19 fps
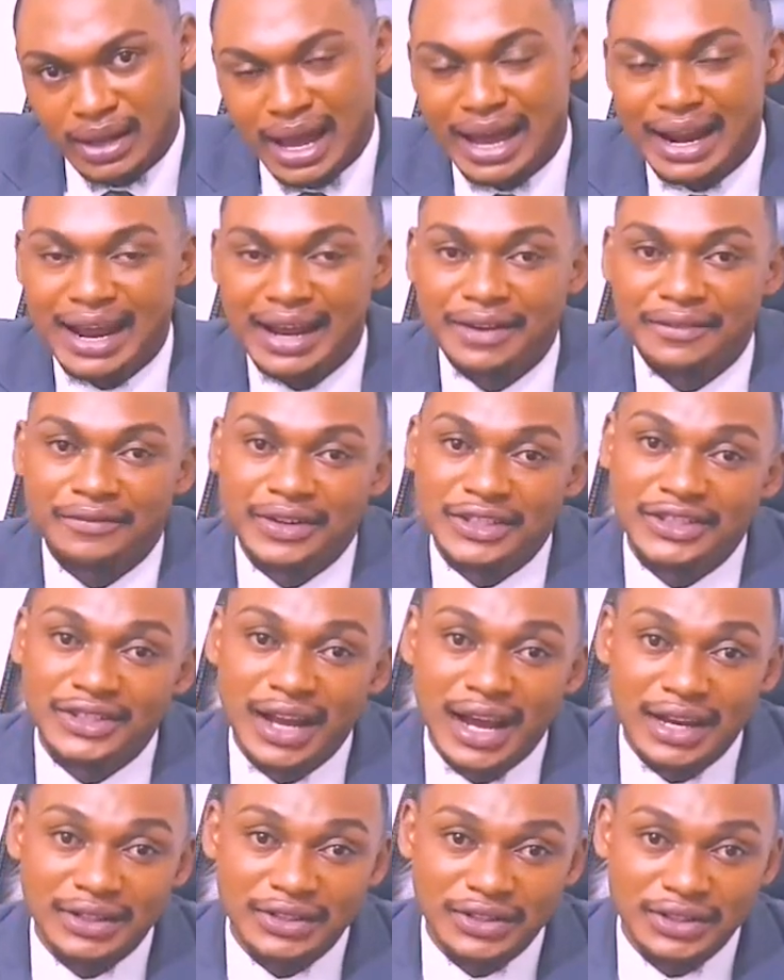And I
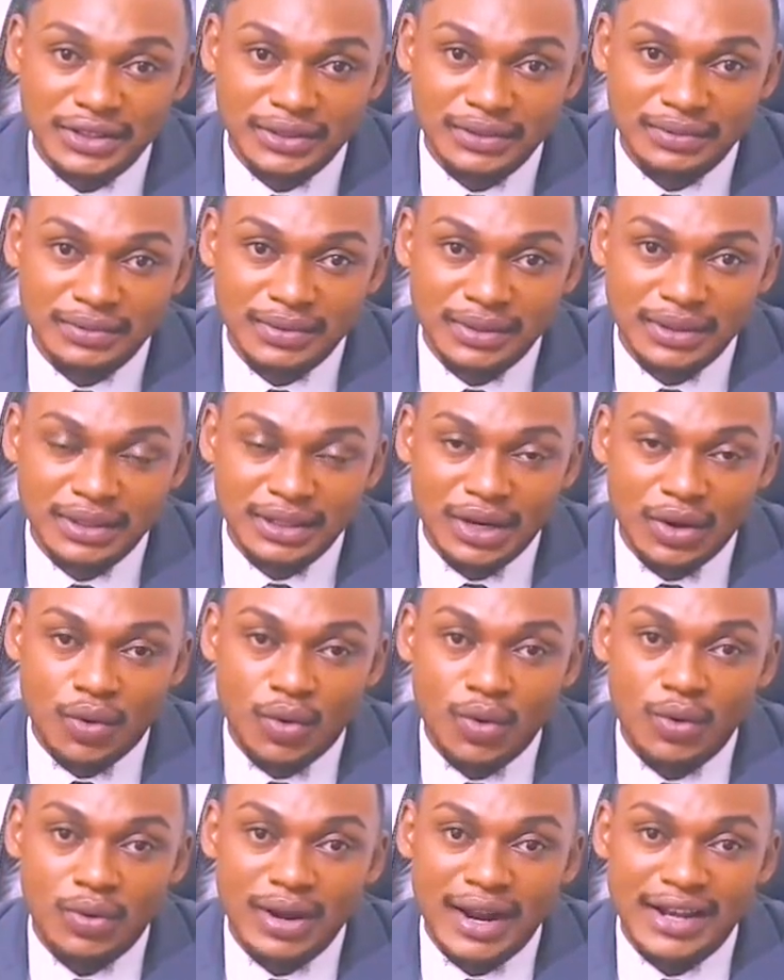emphasize The
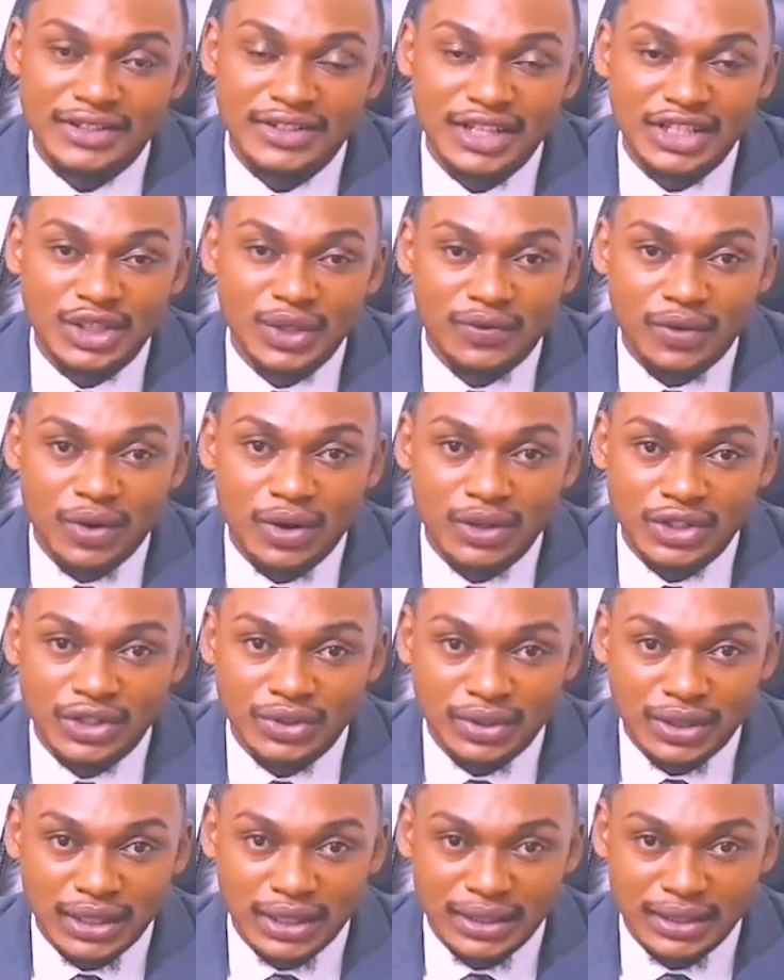whole essence of
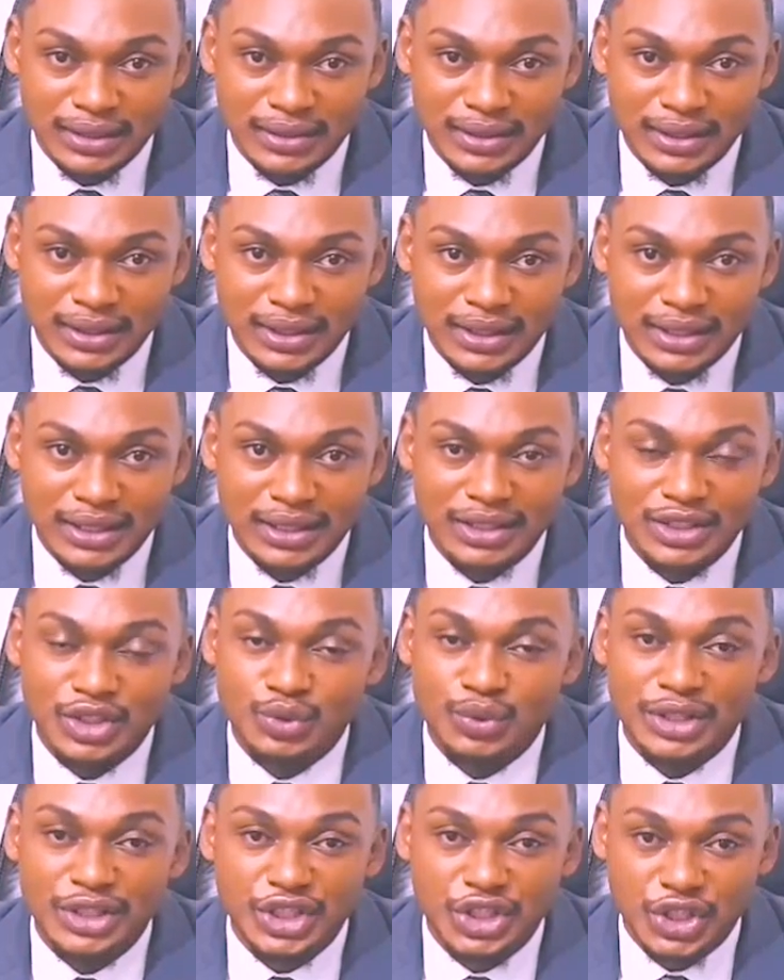custody is
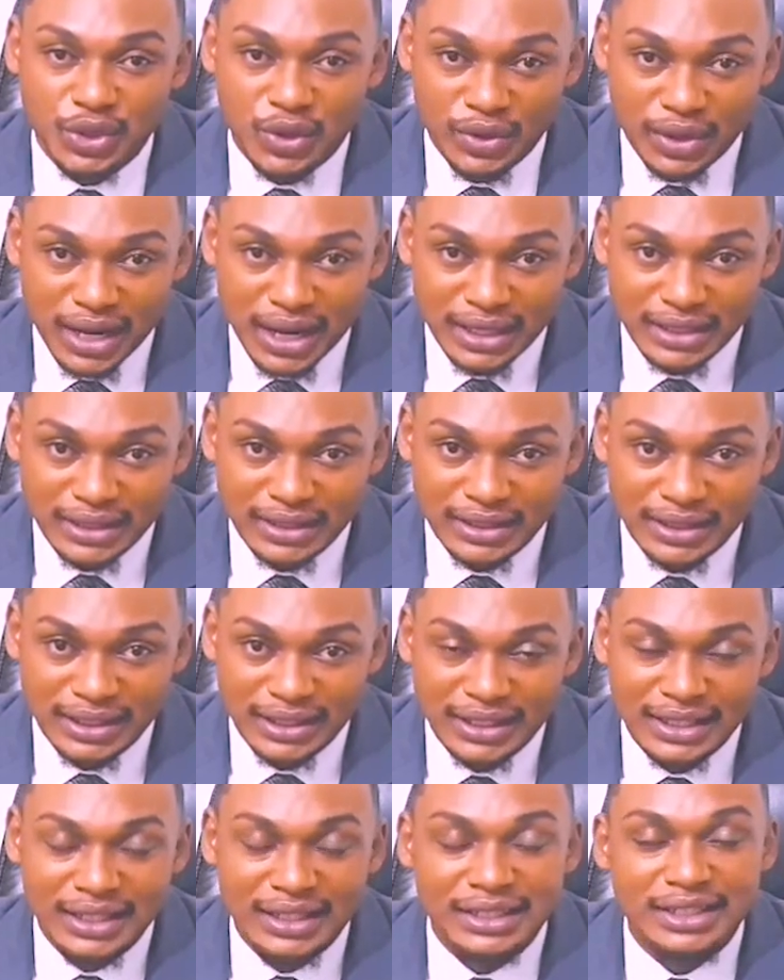to ensure that
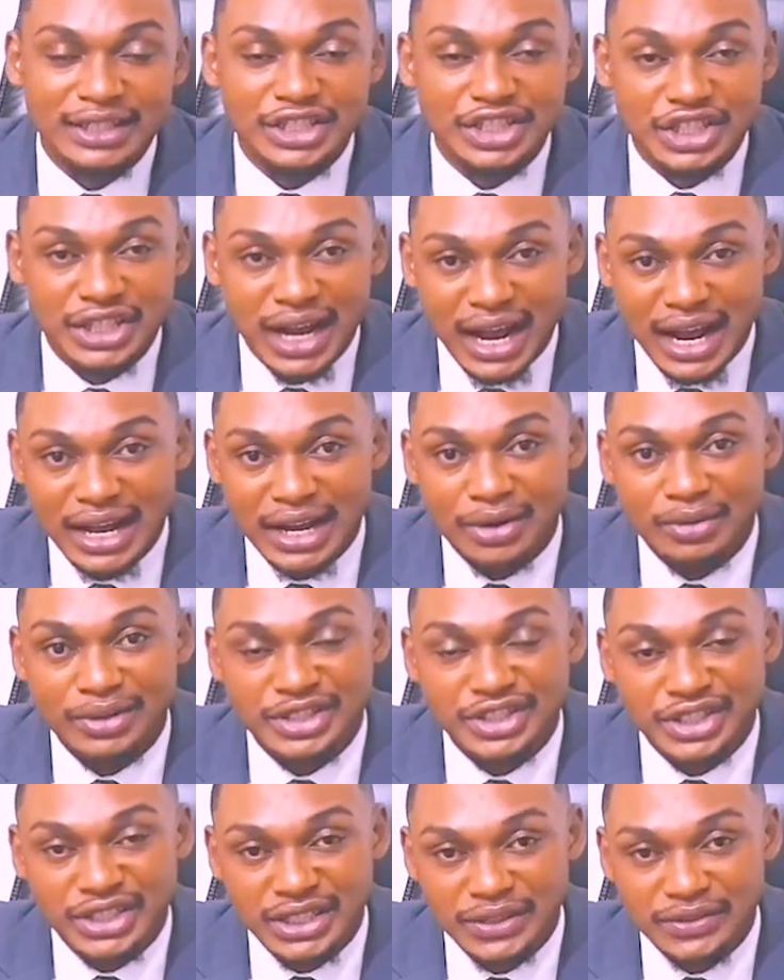the child
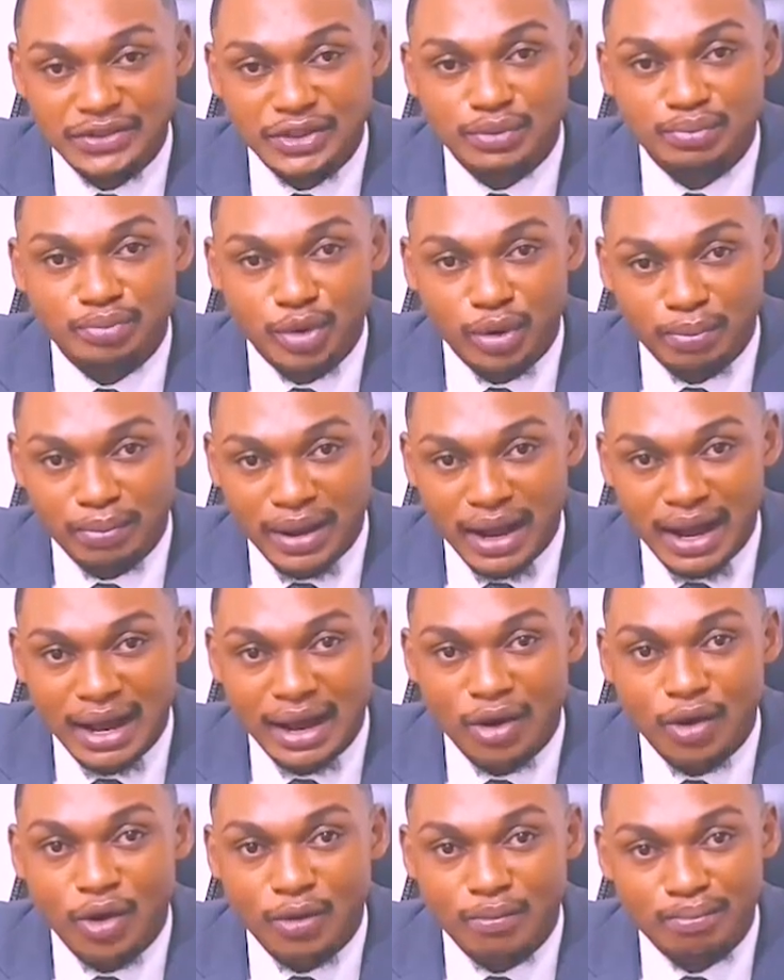receives proper
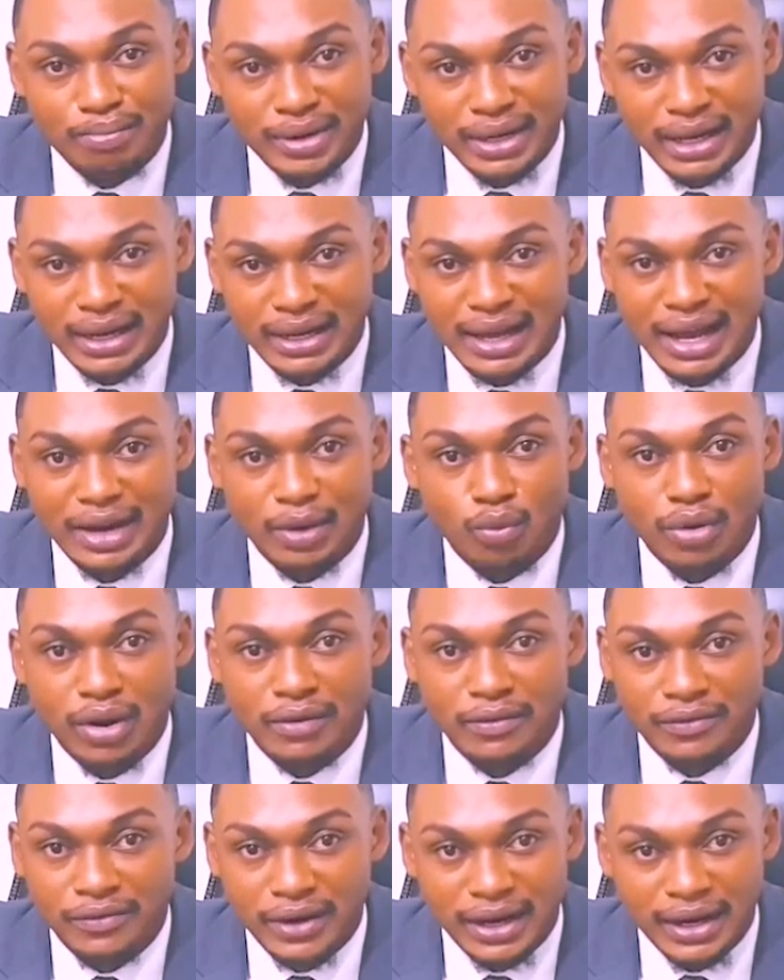upbringing and
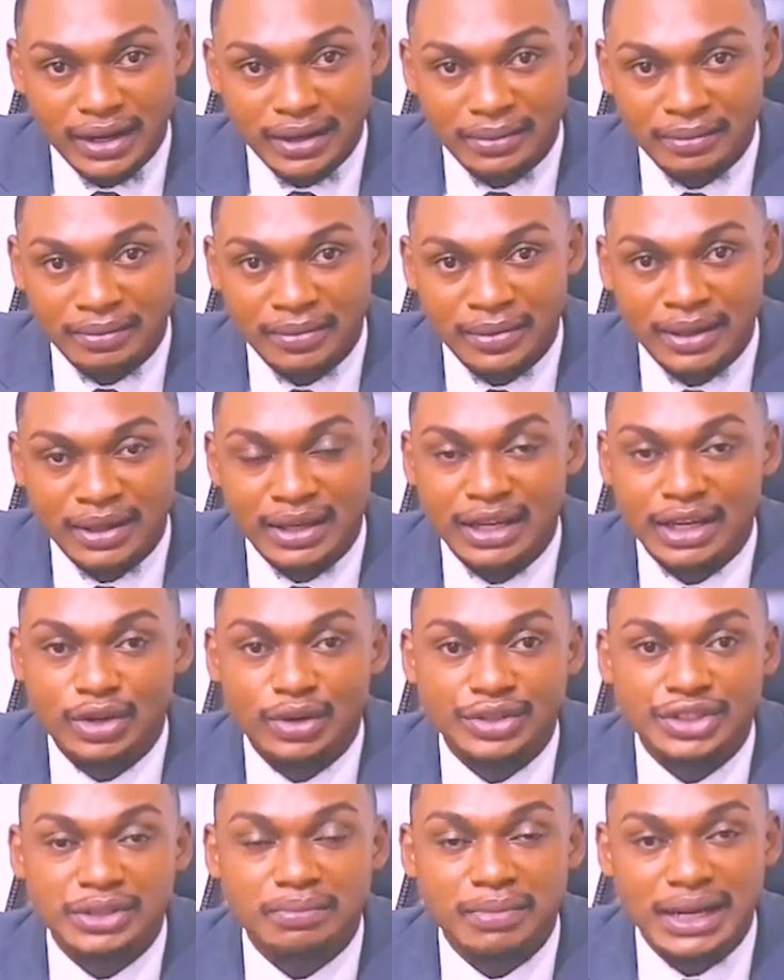welfare. It
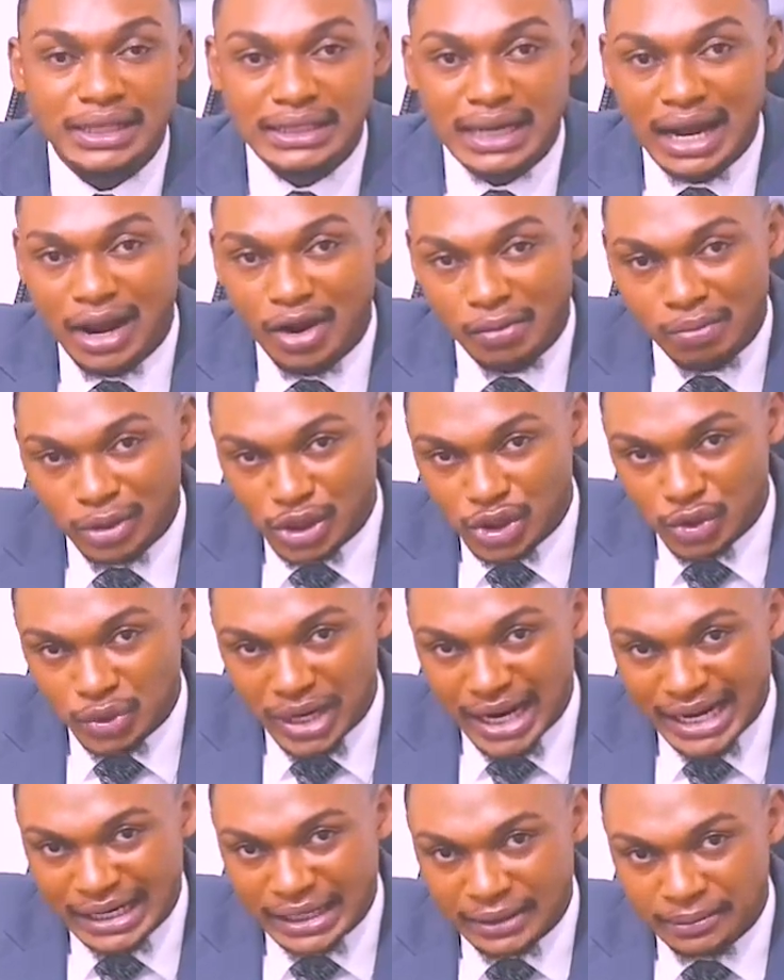doesn't matter how much you
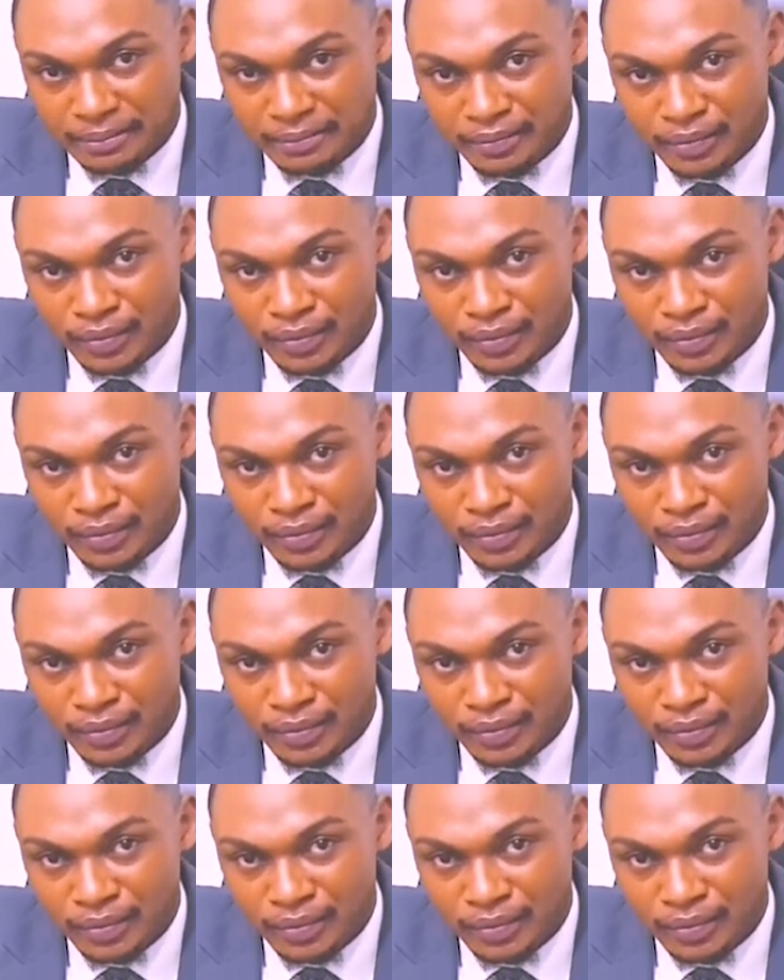earn.